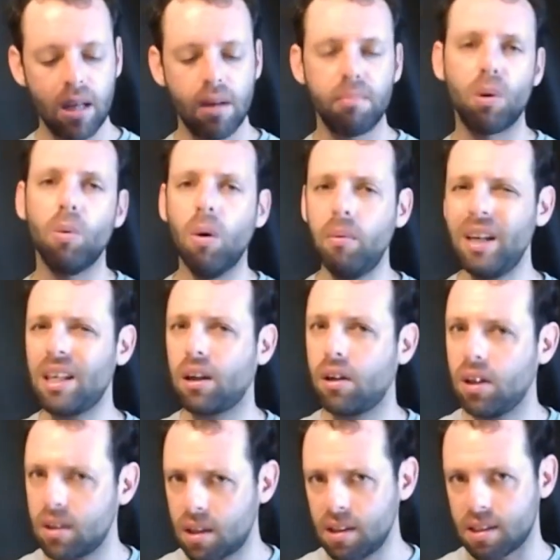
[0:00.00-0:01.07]
But what we
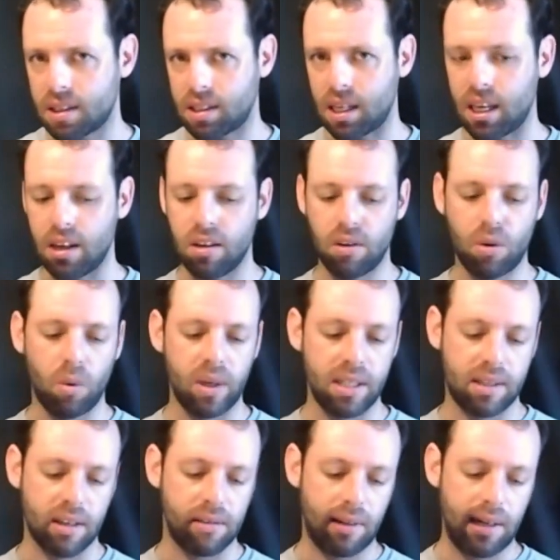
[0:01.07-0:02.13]
couldn't see quite
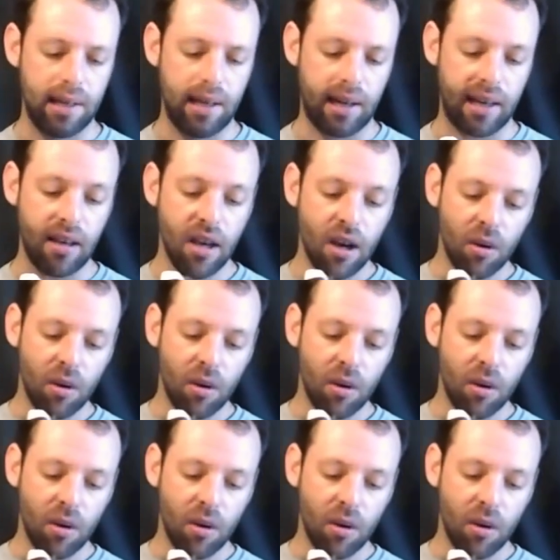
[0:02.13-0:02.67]
so clearly